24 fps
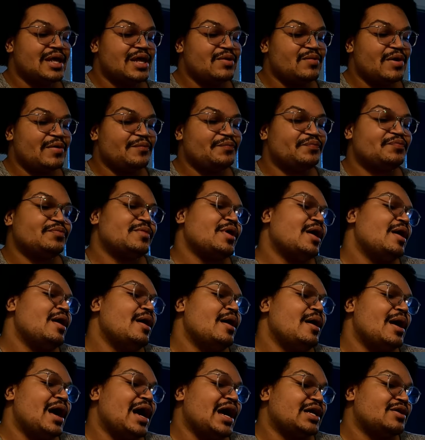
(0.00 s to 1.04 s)
Anyway,
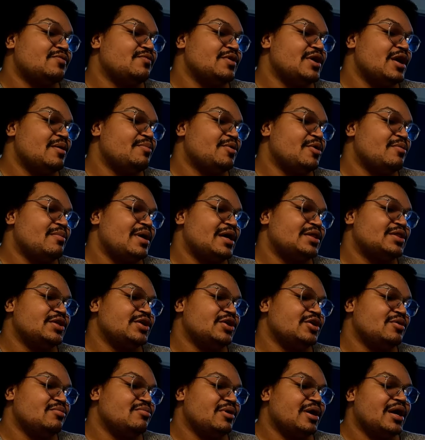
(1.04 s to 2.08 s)
I gotta re-up on my
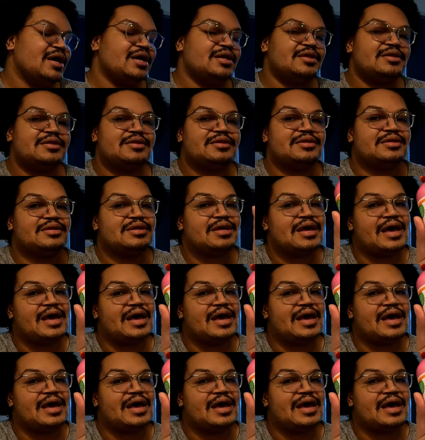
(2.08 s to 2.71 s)
TheraBreath